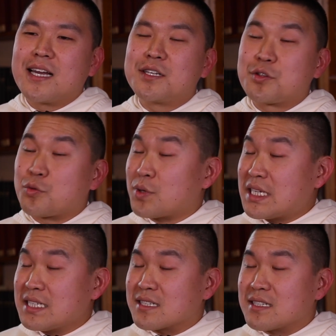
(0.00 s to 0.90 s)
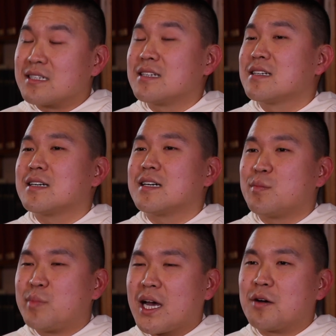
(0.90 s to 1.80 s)
and to reason
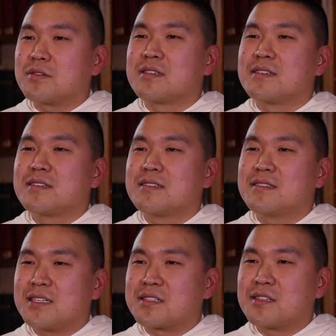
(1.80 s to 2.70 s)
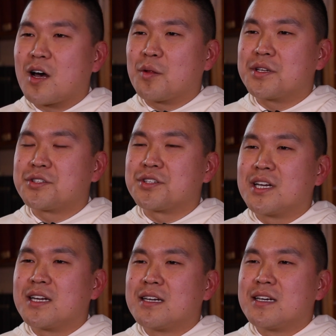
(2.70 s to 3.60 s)
about this knowledge
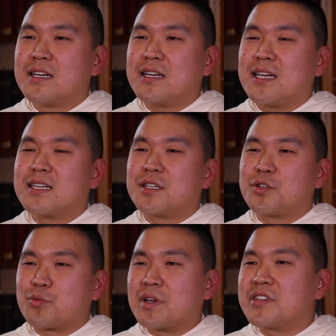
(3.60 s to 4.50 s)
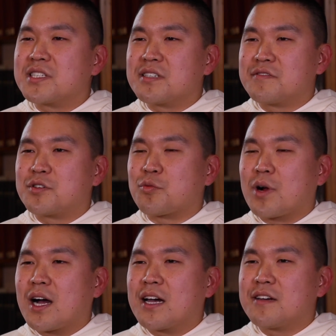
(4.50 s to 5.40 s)
in a derivative,
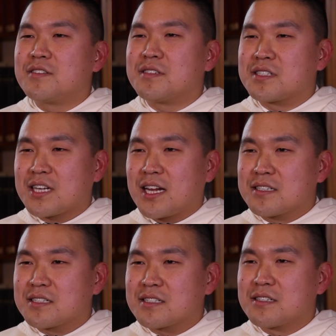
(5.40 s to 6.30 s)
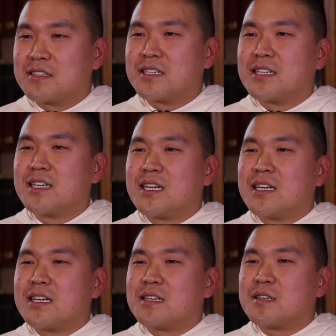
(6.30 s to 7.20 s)
derived sense.
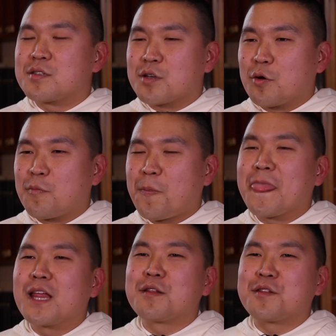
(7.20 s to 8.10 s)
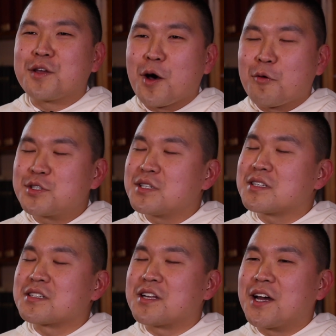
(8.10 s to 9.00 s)
So, theology
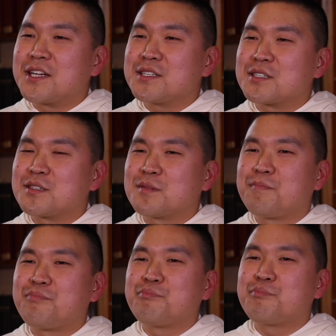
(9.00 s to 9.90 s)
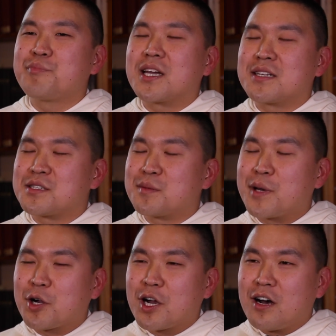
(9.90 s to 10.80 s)
is a science because it's
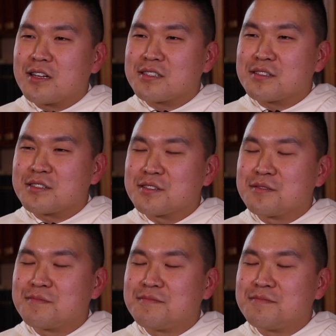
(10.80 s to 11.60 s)
about causes.